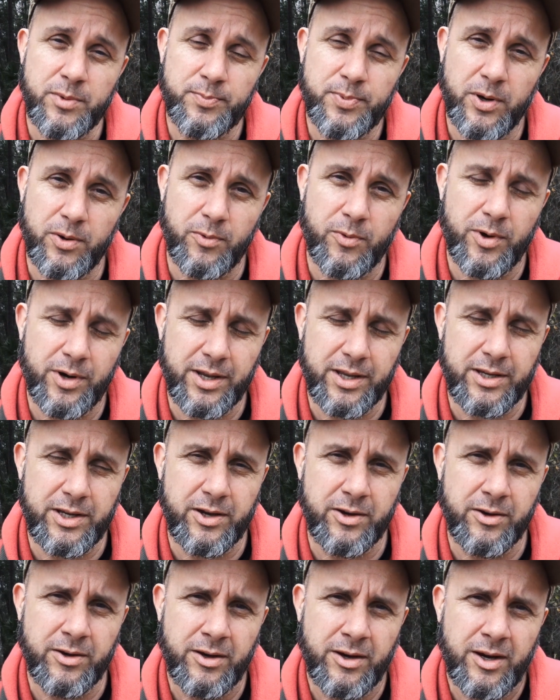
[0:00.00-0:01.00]
You put one in
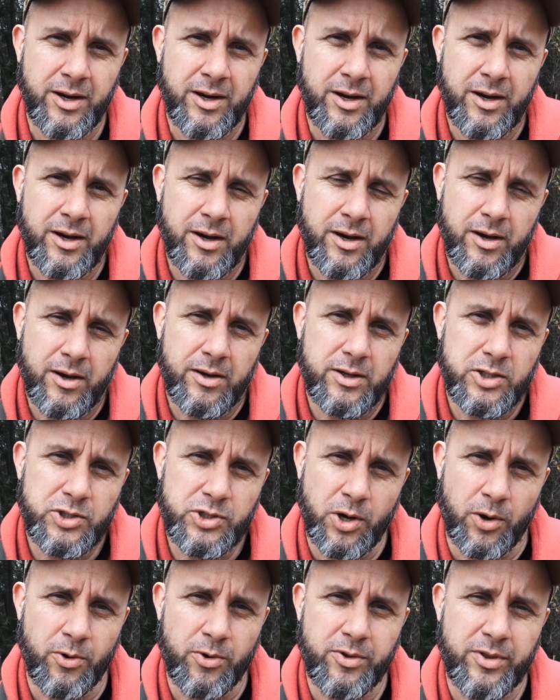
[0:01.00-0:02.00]
your
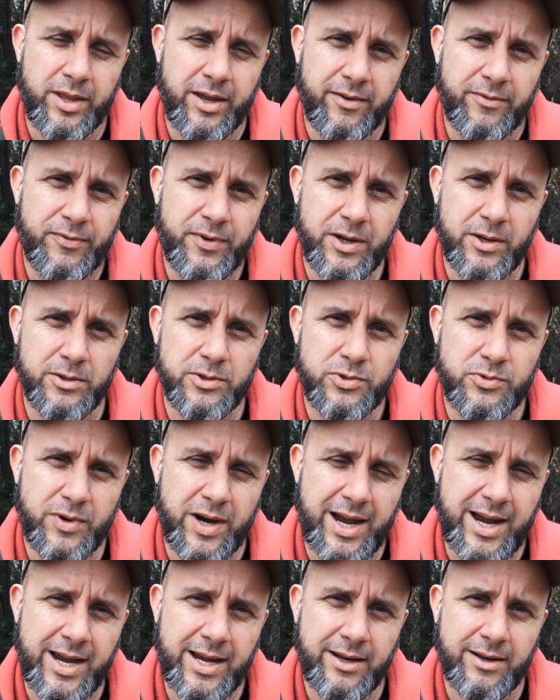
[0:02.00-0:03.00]
shoulder that feels
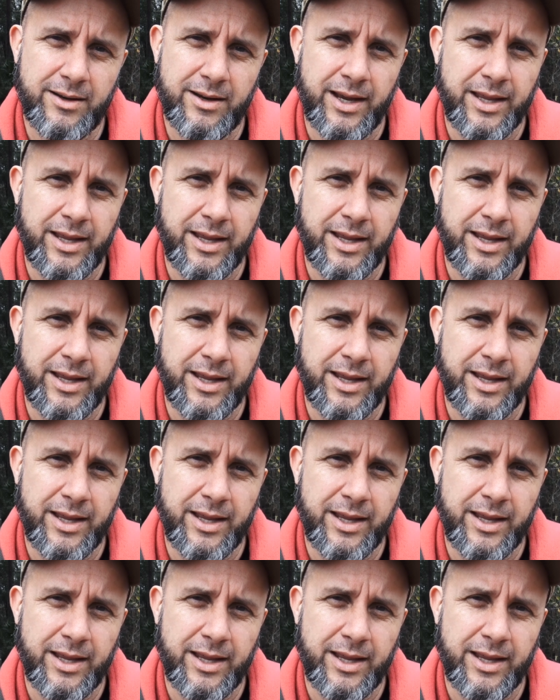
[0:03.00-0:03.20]
right,